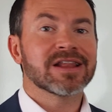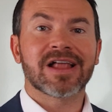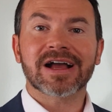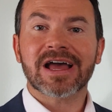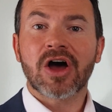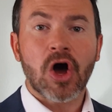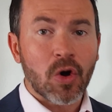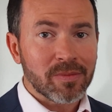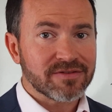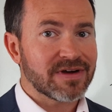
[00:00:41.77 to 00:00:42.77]
like
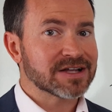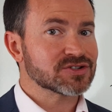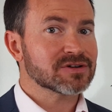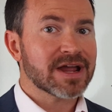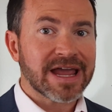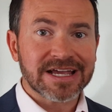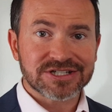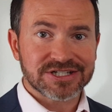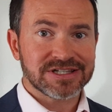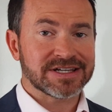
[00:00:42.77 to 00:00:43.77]
HomeAdvisor,
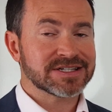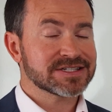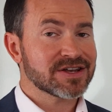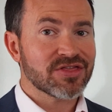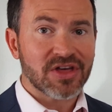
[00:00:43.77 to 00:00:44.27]
Angie's List,